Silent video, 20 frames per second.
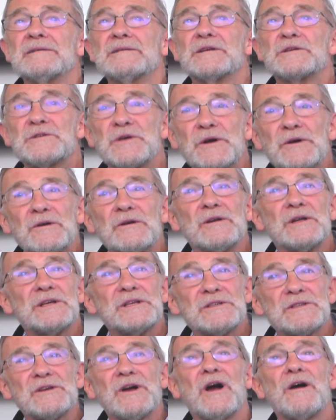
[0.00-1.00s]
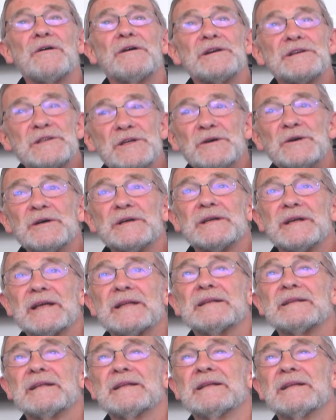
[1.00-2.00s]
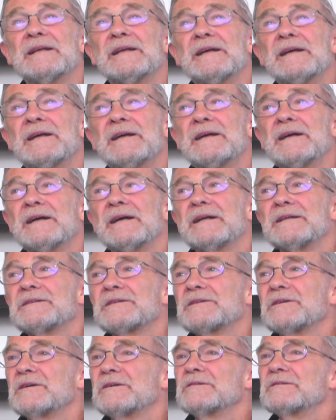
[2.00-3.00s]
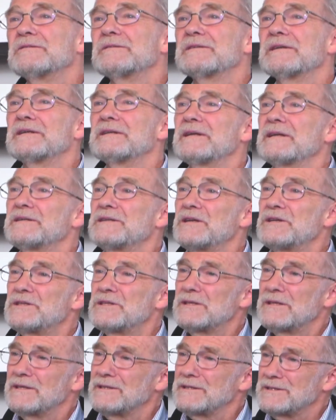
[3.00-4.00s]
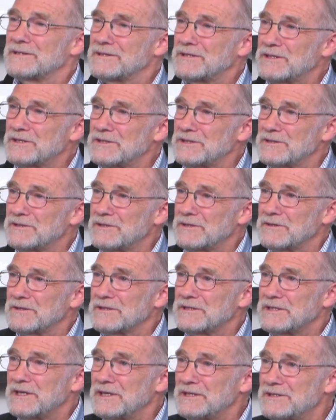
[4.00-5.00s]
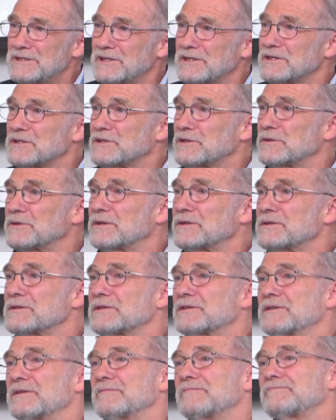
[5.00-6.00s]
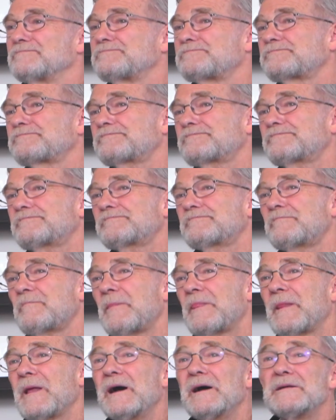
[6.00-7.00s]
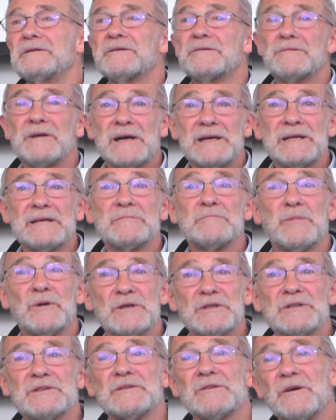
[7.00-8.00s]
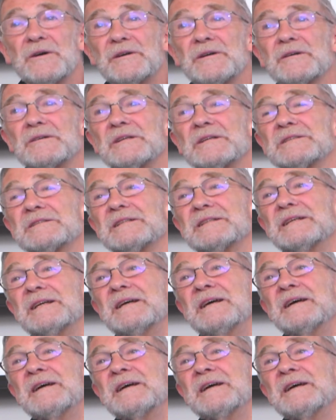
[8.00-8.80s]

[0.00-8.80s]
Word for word: The journalists aren't doing it. And so in addition, in addition to your teaching chores and your writing books and articles,